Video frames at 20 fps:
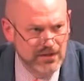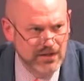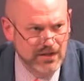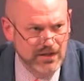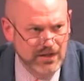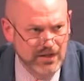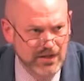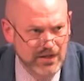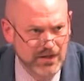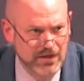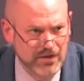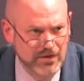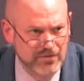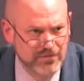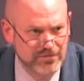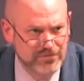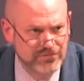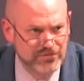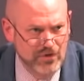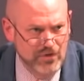Uh,
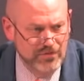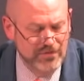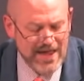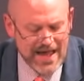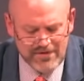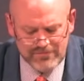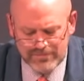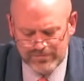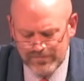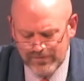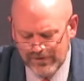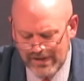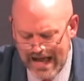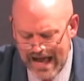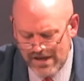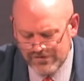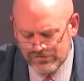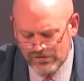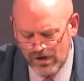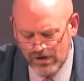so that
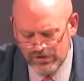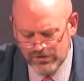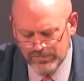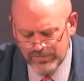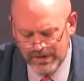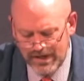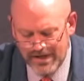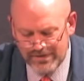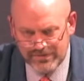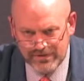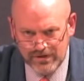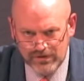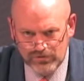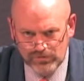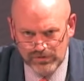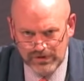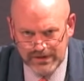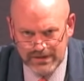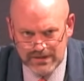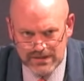last argument, I think,
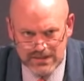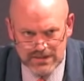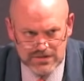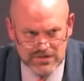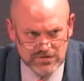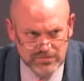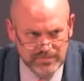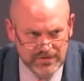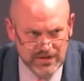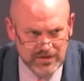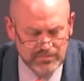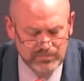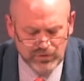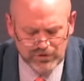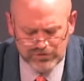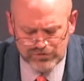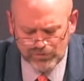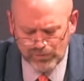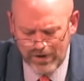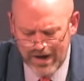really needs to be
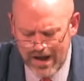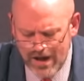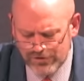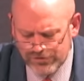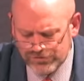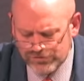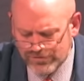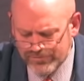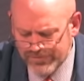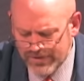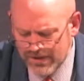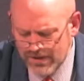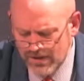put to rest.